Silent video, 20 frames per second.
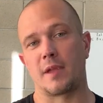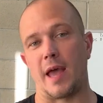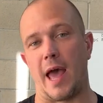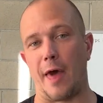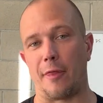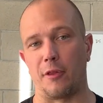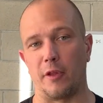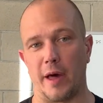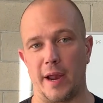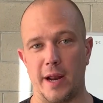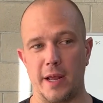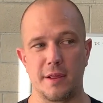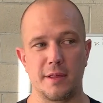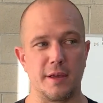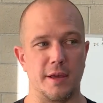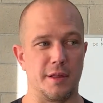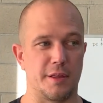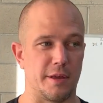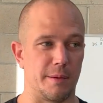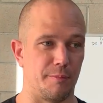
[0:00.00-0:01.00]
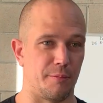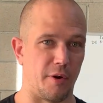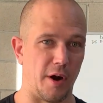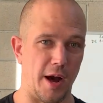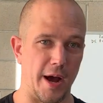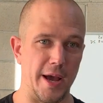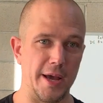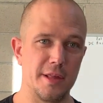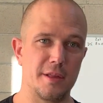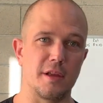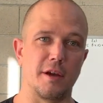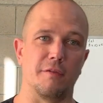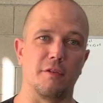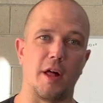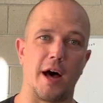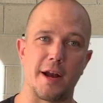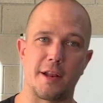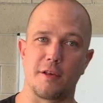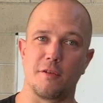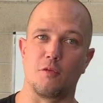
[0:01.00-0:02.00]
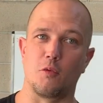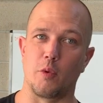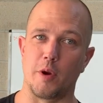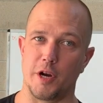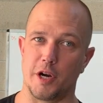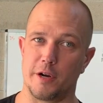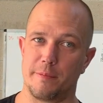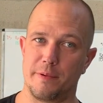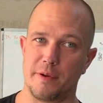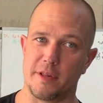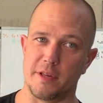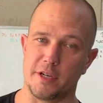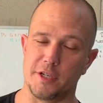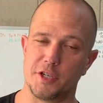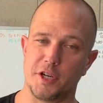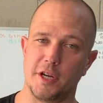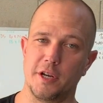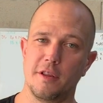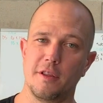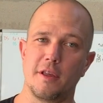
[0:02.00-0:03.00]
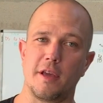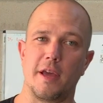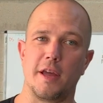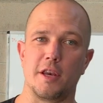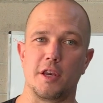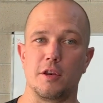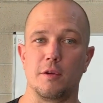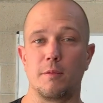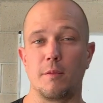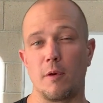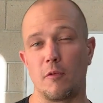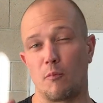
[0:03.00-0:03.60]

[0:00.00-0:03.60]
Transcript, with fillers: Athletics is comprised of lots of weird positions and